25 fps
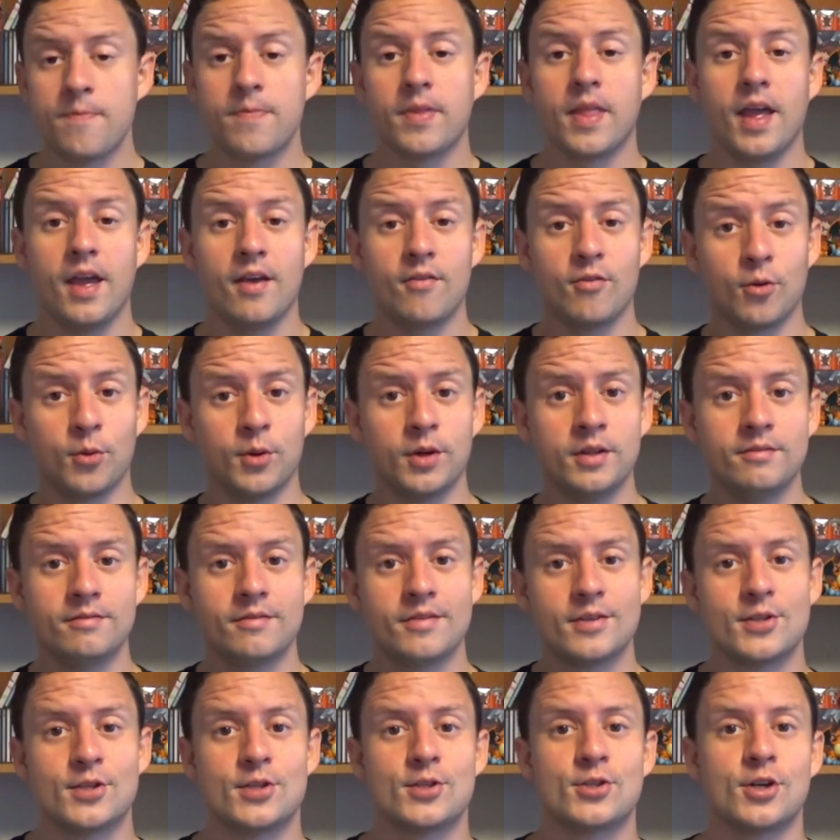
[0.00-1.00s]
Hey everyone,
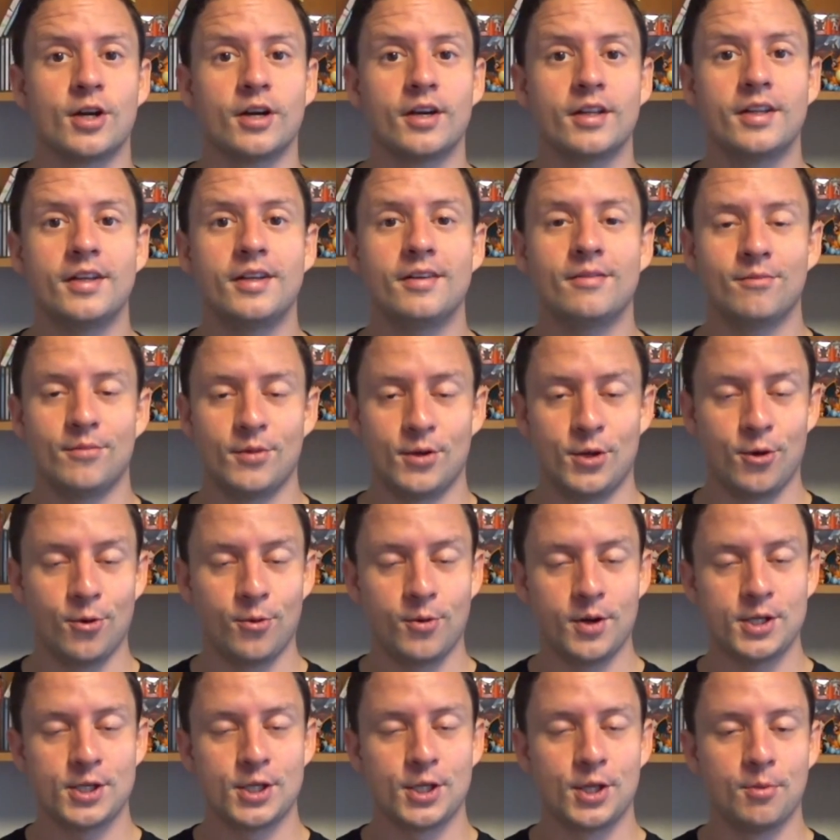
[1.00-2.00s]
this is Charlie, and you're
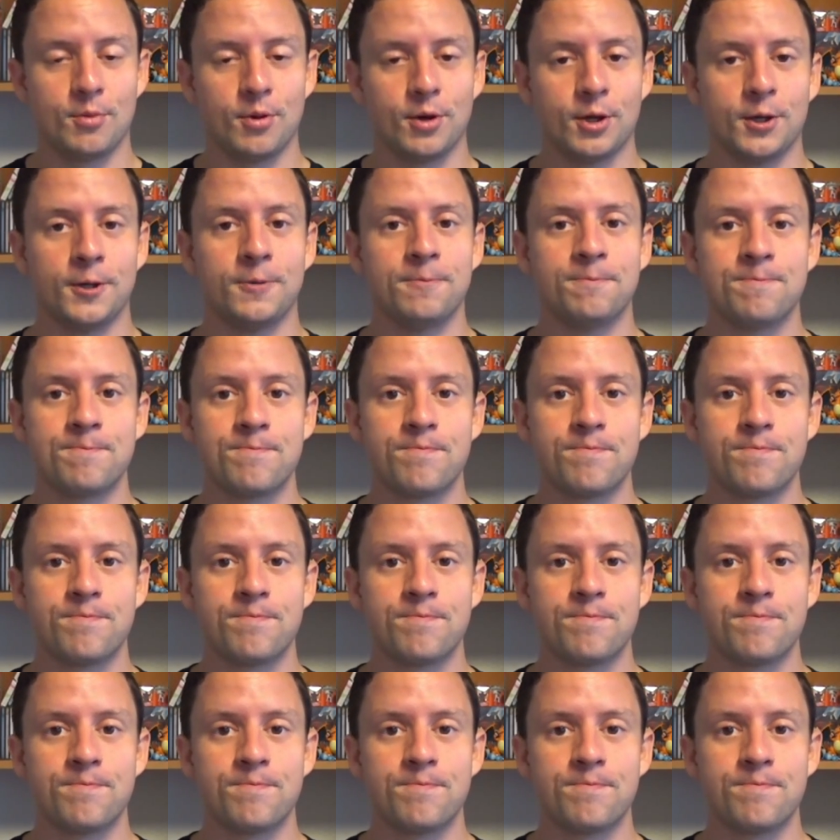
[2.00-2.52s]
watching The Burrow.